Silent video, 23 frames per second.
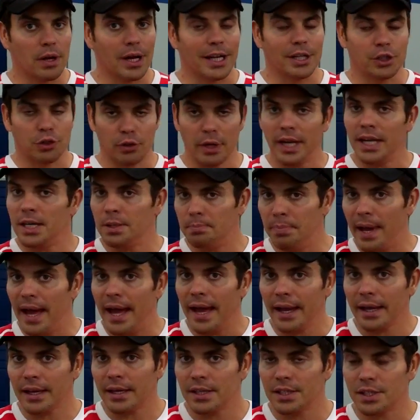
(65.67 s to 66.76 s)
I trained
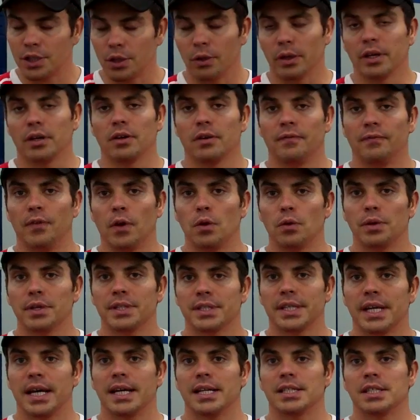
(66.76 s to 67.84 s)
back, so I'm going to
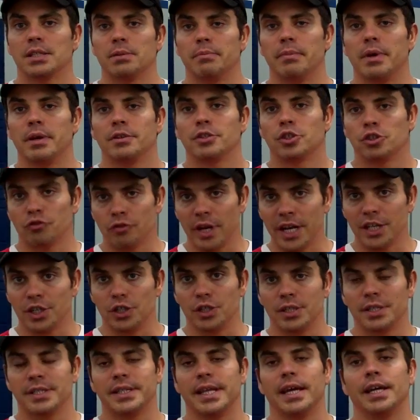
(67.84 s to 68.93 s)
focus on some
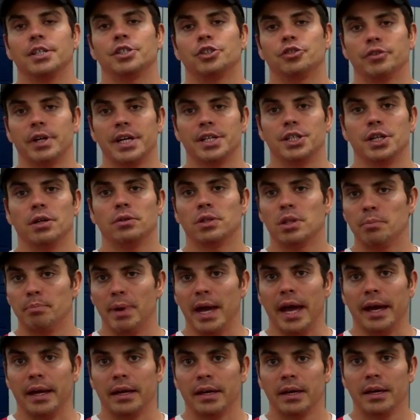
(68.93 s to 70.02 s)
stretches that stretch out the
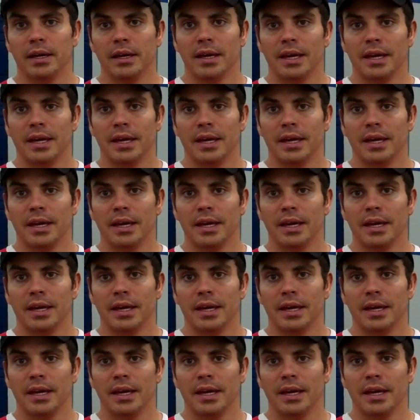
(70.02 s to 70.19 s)
back.